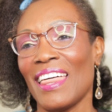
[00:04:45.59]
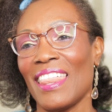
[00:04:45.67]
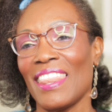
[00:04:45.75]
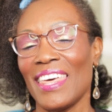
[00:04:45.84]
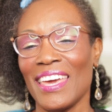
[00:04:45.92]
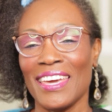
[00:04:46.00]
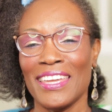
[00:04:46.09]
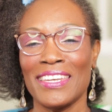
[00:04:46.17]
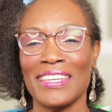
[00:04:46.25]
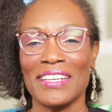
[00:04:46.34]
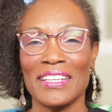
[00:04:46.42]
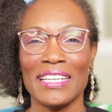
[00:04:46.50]
And
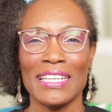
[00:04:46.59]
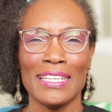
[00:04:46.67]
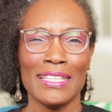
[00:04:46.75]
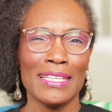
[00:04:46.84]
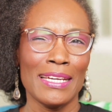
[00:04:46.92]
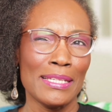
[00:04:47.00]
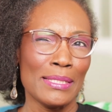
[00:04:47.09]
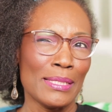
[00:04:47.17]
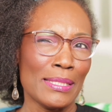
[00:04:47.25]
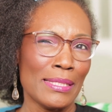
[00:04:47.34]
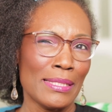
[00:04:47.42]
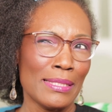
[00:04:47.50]
then in
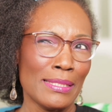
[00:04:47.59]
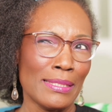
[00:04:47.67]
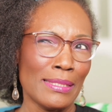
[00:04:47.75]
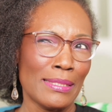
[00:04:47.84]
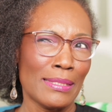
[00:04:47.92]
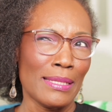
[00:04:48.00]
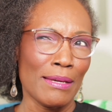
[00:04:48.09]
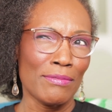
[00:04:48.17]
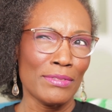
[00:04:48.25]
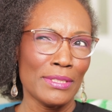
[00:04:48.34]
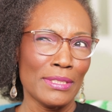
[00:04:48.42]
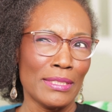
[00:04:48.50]

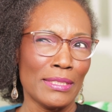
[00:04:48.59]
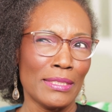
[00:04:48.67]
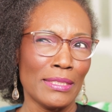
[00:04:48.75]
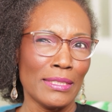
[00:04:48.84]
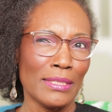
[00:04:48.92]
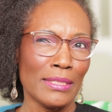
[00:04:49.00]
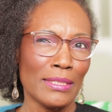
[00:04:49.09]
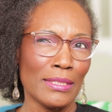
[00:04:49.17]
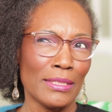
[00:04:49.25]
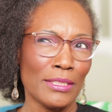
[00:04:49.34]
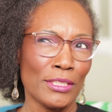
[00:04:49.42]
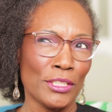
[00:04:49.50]

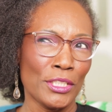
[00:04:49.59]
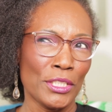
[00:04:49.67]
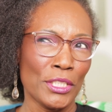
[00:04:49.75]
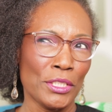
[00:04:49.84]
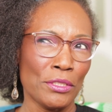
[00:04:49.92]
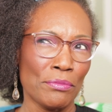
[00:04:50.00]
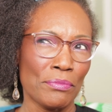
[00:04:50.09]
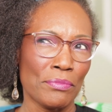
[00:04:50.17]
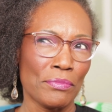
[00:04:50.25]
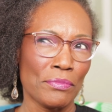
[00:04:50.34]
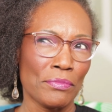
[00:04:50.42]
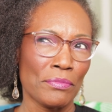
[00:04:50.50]

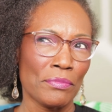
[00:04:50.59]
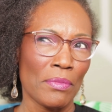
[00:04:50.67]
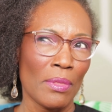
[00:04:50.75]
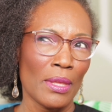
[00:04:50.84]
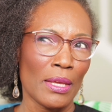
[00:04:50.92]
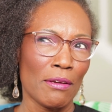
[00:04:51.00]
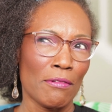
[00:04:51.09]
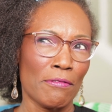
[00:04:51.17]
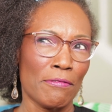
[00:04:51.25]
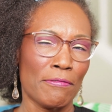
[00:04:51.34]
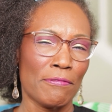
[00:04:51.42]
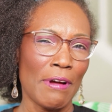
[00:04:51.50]

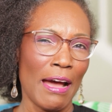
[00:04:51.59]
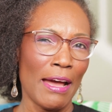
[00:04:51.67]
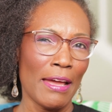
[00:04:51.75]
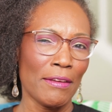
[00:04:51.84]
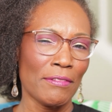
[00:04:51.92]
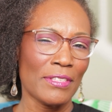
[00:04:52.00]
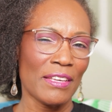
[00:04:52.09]
1975,